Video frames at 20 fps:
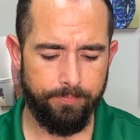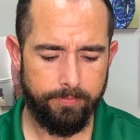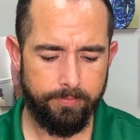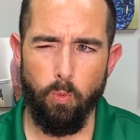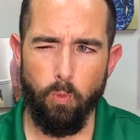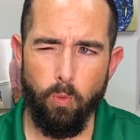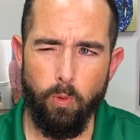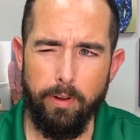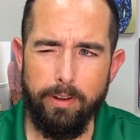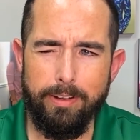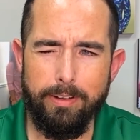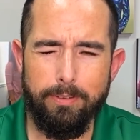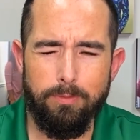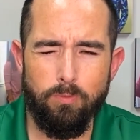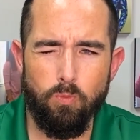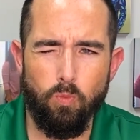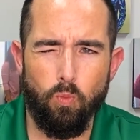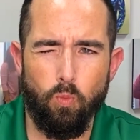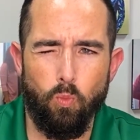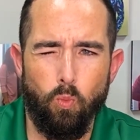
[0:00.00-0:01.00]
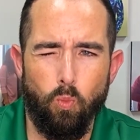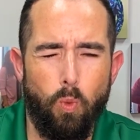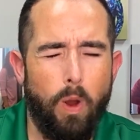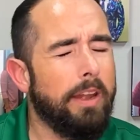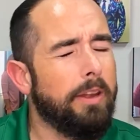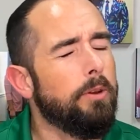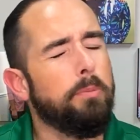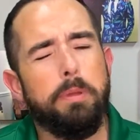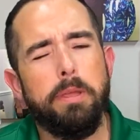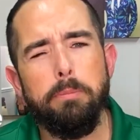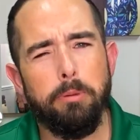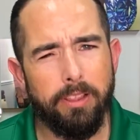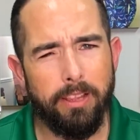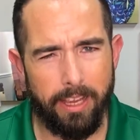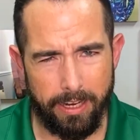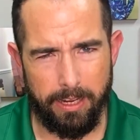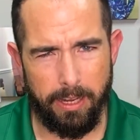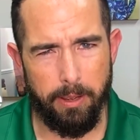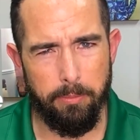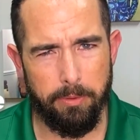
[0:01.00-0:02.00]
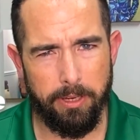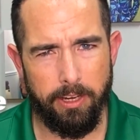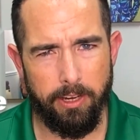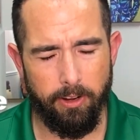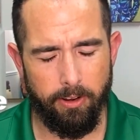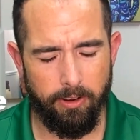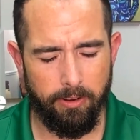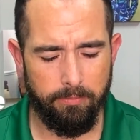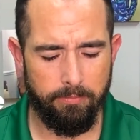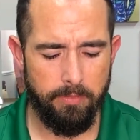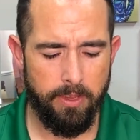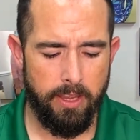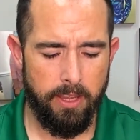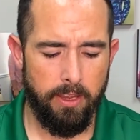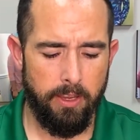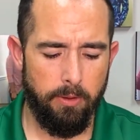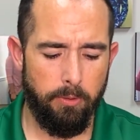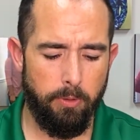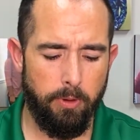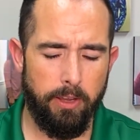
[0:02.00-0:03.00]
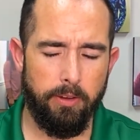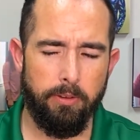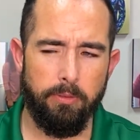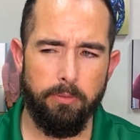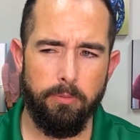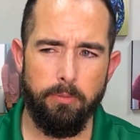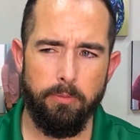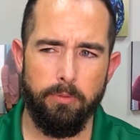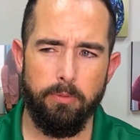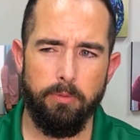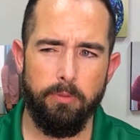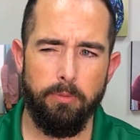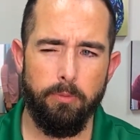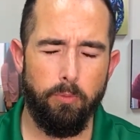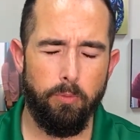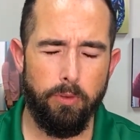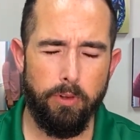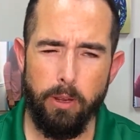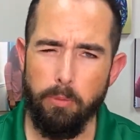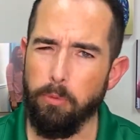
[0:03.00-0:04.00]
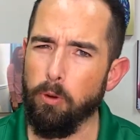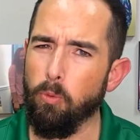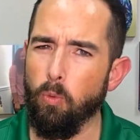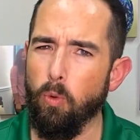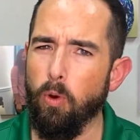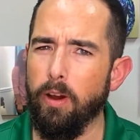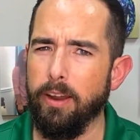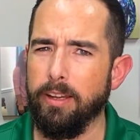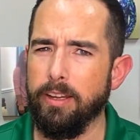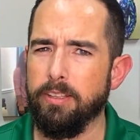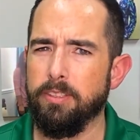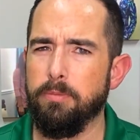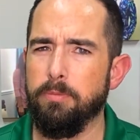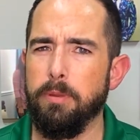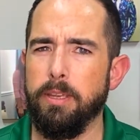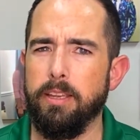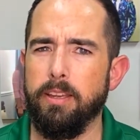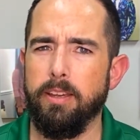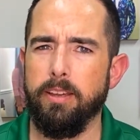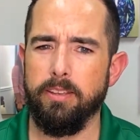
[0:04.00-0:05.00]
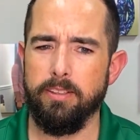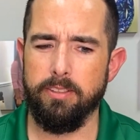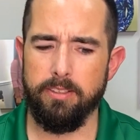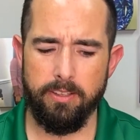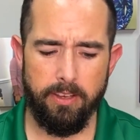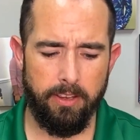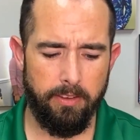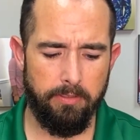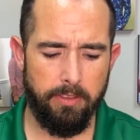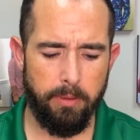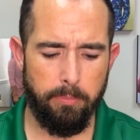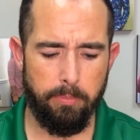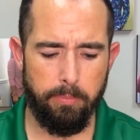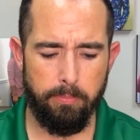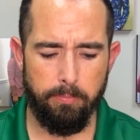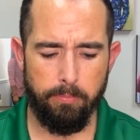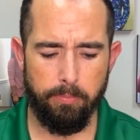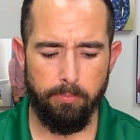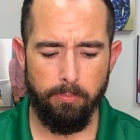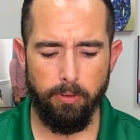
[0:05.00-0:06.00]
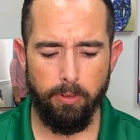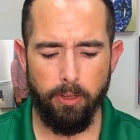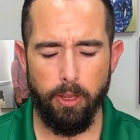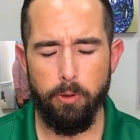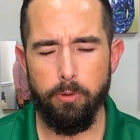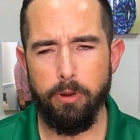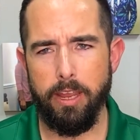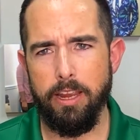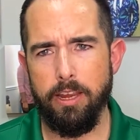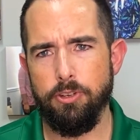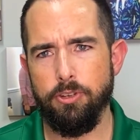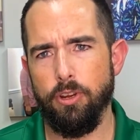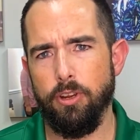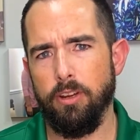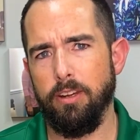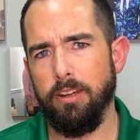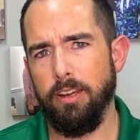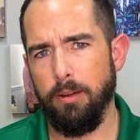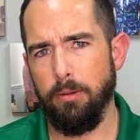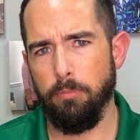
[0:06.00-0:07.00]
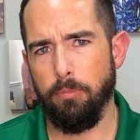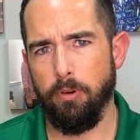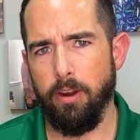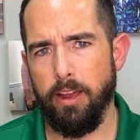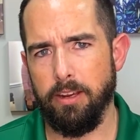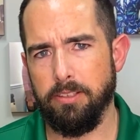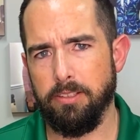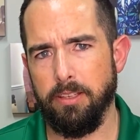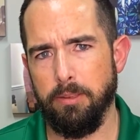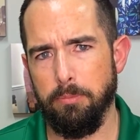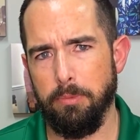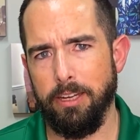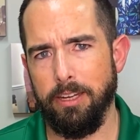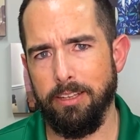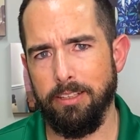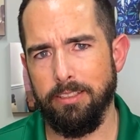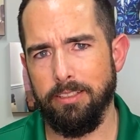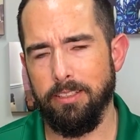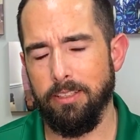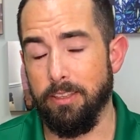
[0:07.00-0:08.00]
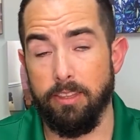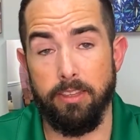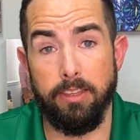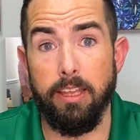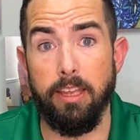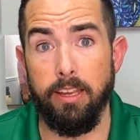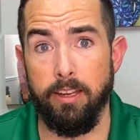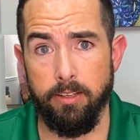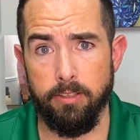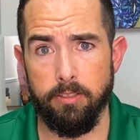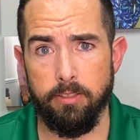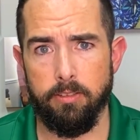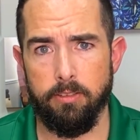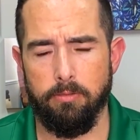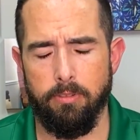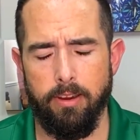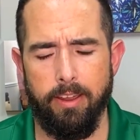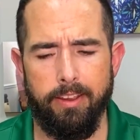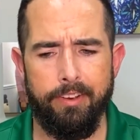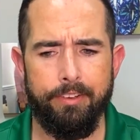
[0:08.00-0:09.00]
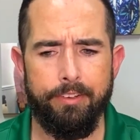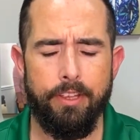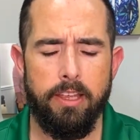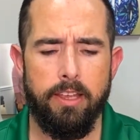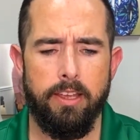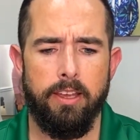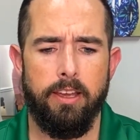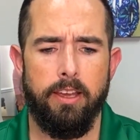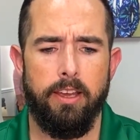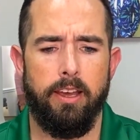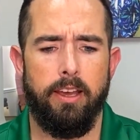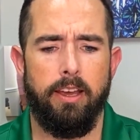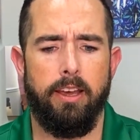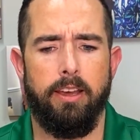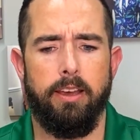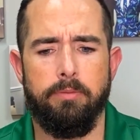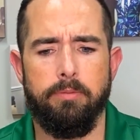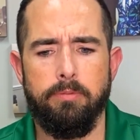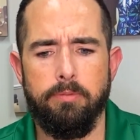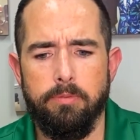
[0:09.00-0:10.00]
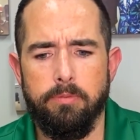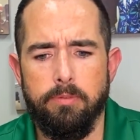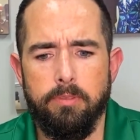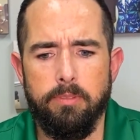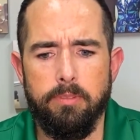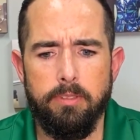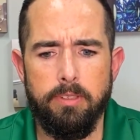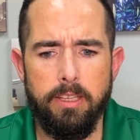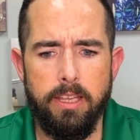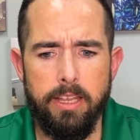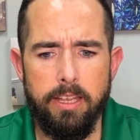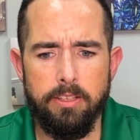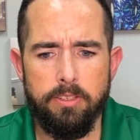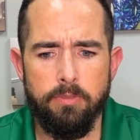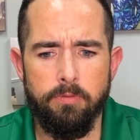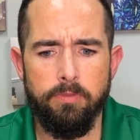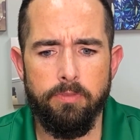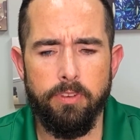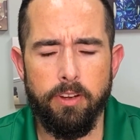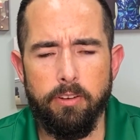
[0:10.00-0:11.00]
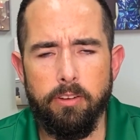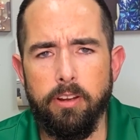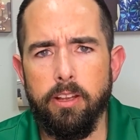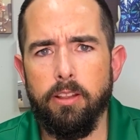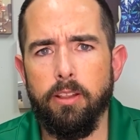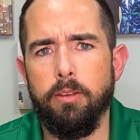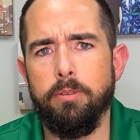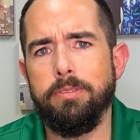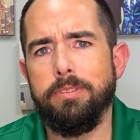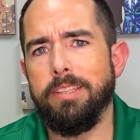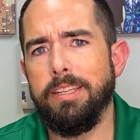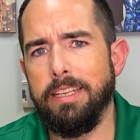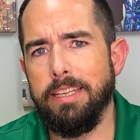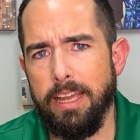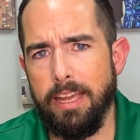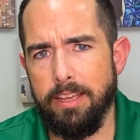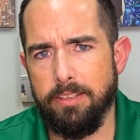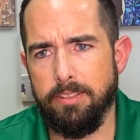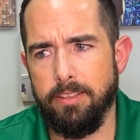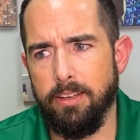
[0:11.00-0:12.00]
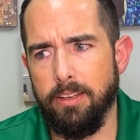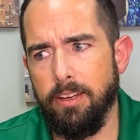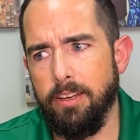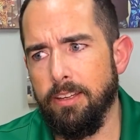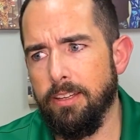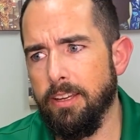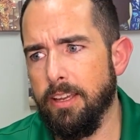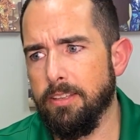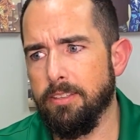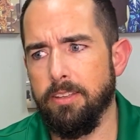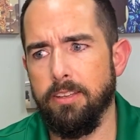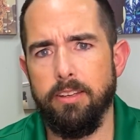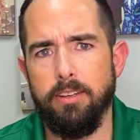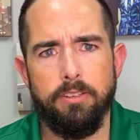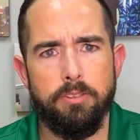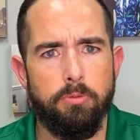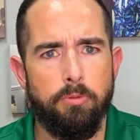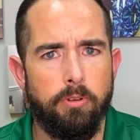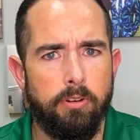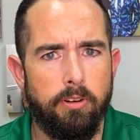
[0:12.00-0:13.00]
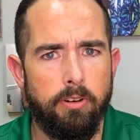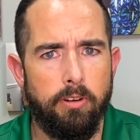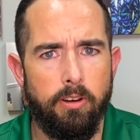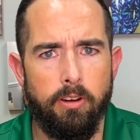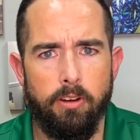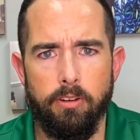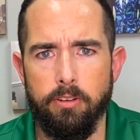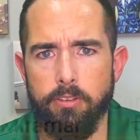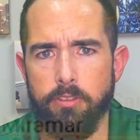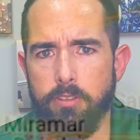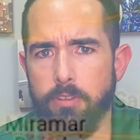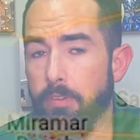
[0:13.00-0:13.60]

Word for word: Why do people like coming here? Well, number one is because of the location and proximity to things, right? It's very close to Destin, and Destin is where all the